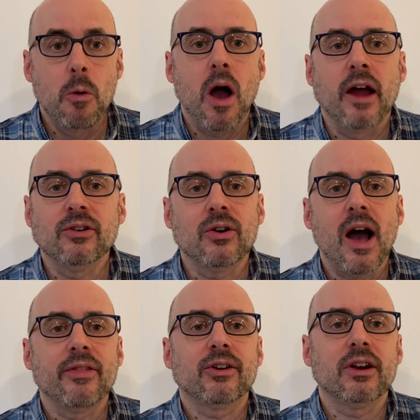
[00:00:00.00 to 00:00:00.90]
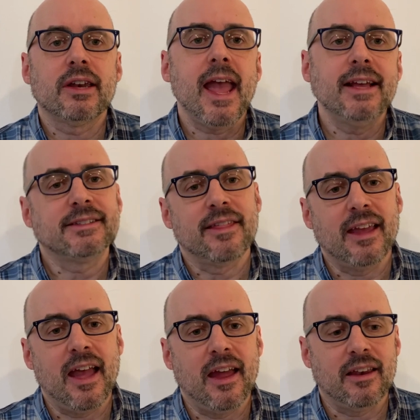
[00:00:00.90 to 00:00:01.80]
I don't know how they're going to taste in
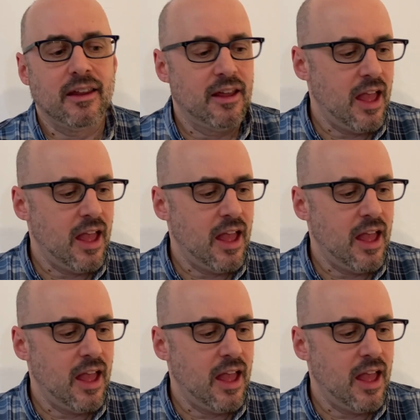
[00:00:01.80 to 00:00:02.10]
the end,